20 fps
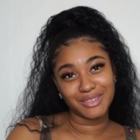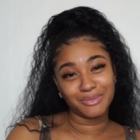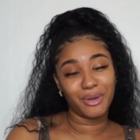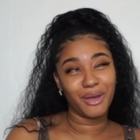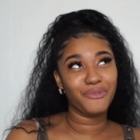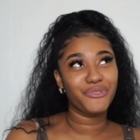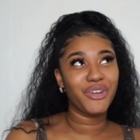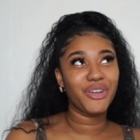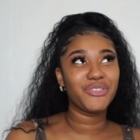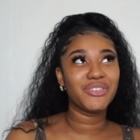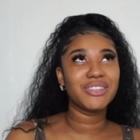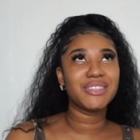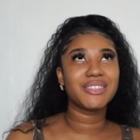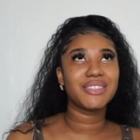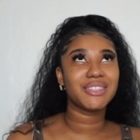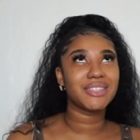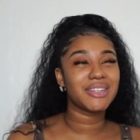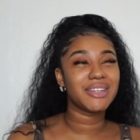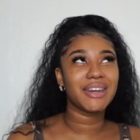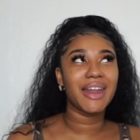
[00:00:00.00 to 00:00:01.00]
My favorite
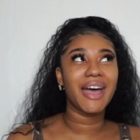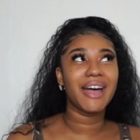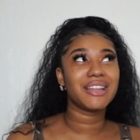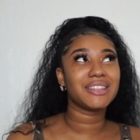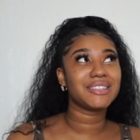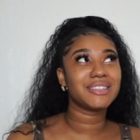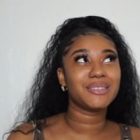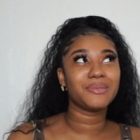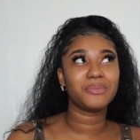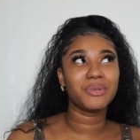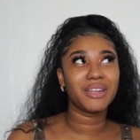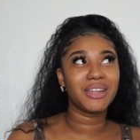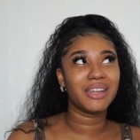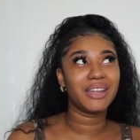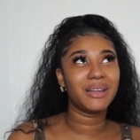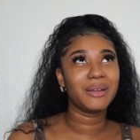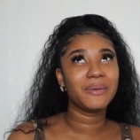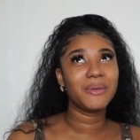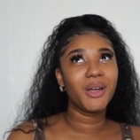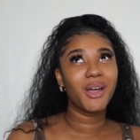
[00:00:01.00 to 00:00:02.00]
scene has to
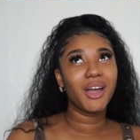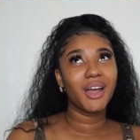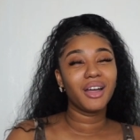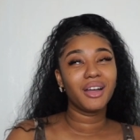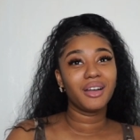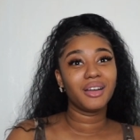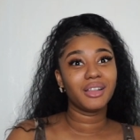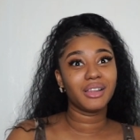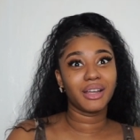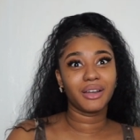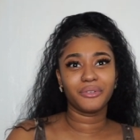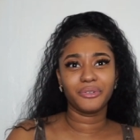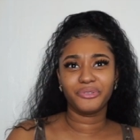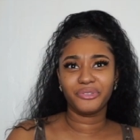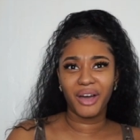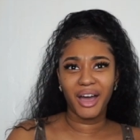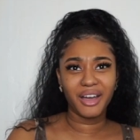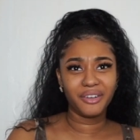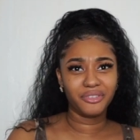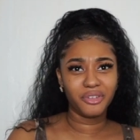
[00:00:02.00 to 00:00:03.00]
be like
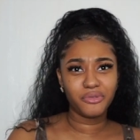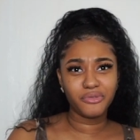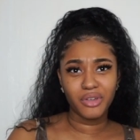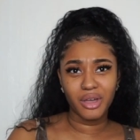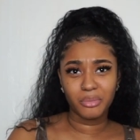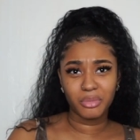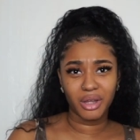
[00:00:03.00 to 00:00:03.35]
five of them.